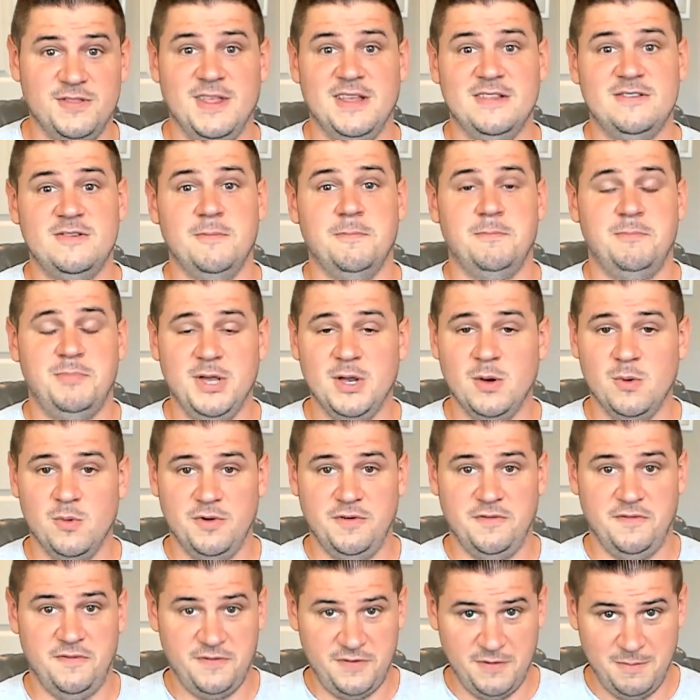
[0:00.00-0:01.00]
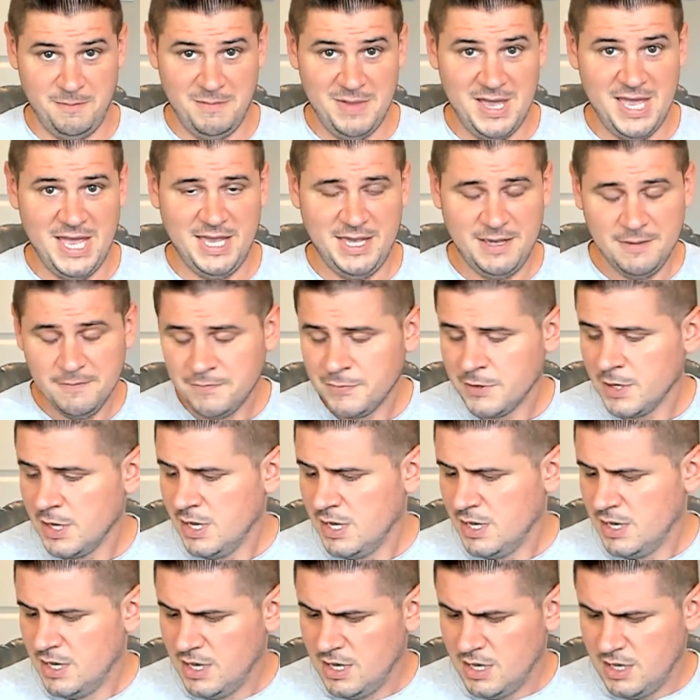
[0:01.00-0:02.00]
That's a big one for me.
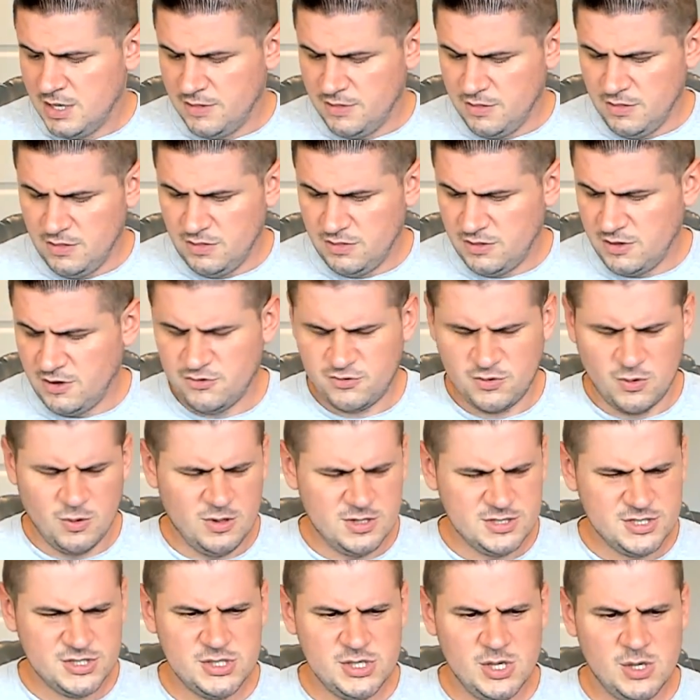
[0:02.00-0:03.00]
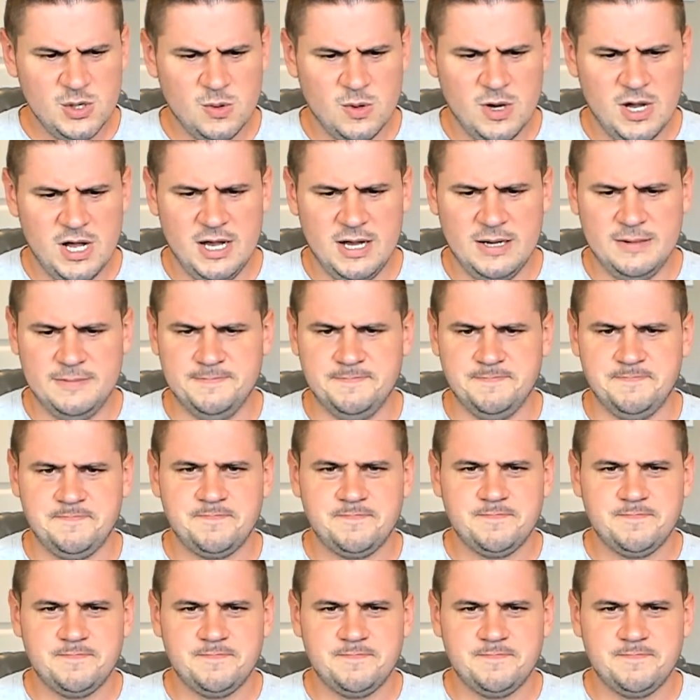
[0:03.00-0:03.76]
There's also,